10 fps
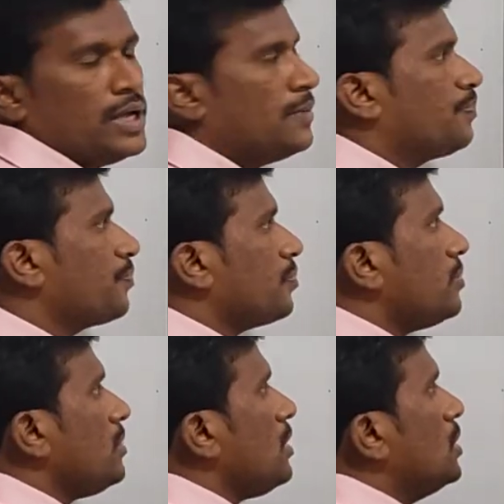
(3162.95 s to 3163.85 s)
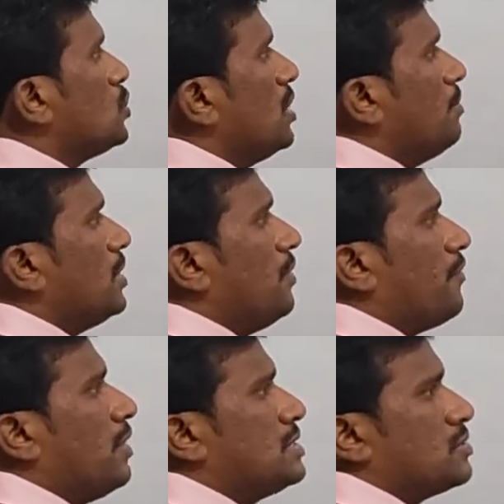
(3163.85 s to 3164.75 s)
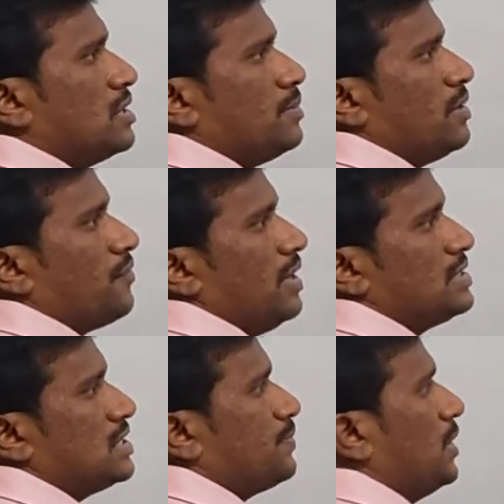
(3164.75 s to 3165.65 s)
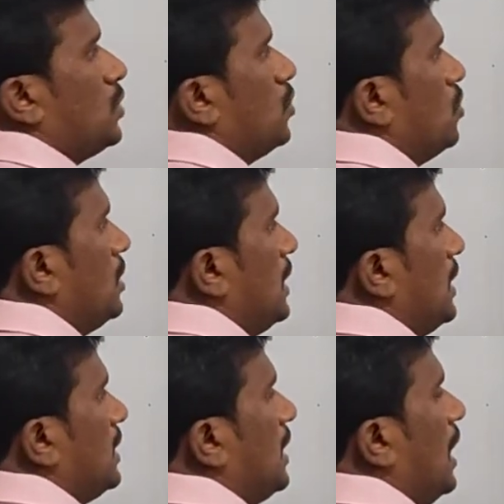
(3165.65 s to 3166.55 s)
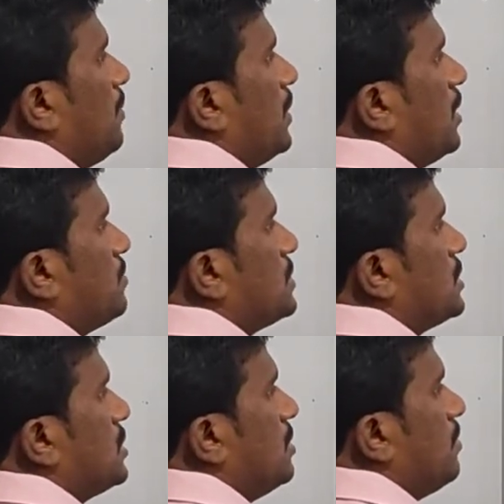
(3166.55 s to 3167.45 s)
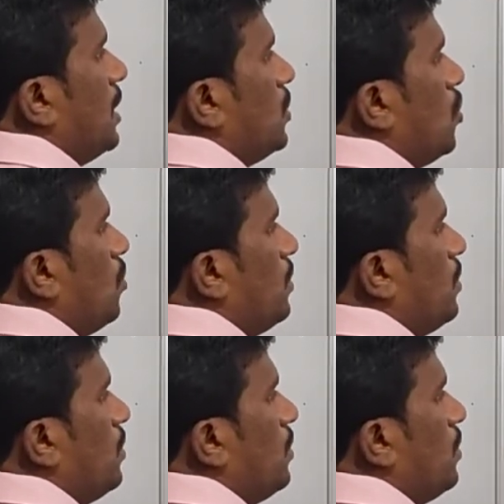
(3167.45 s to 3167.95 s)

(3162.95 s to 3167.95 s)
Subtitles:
Okay. So number of coils equal number of coil sides by 2. That becomes 16 by 2.